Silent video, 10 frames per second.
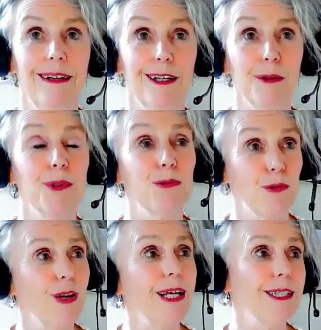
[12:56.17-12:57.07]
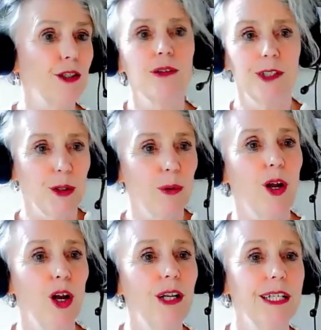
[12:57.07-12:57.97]
I was reflecting on you know
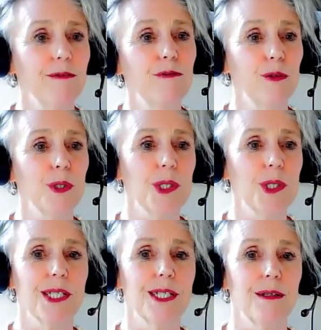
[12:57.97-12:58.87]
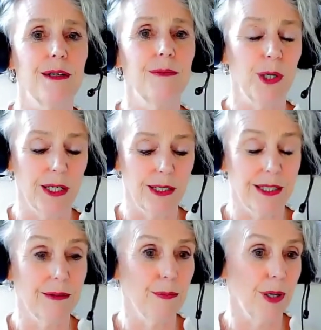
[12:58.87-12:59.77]
early influences, and when I
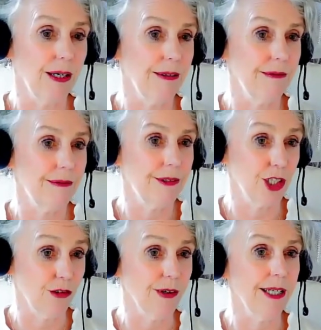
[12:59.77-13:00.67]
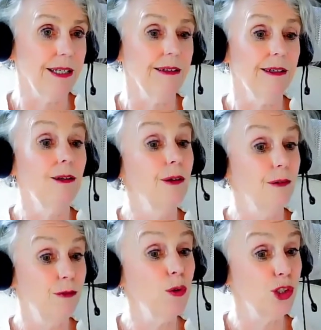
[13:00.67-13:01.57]
did my degree,
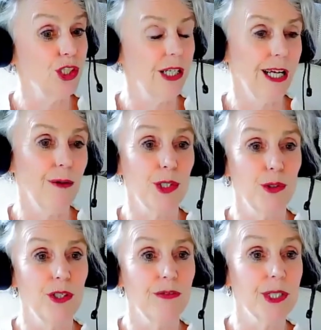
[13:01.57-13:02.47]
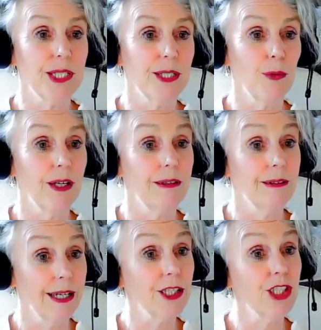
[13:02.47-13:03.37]
fortunately, I went to university where
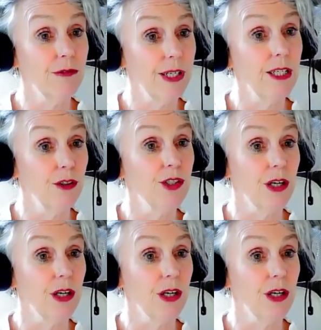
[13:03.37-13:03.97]
they actually really looked